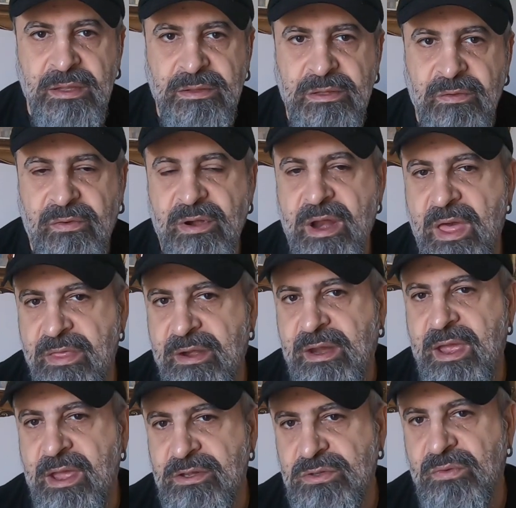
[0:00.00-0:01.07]
different other
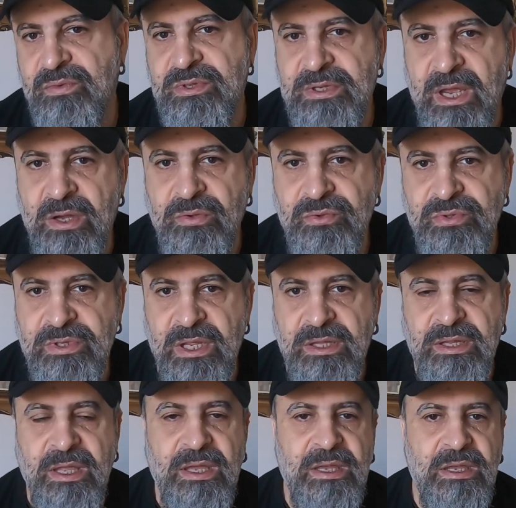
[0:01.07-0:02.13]
kinds of sounds
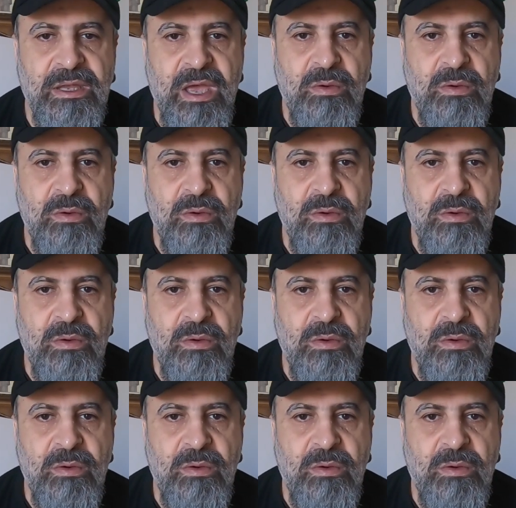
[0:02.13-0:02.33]
that uh,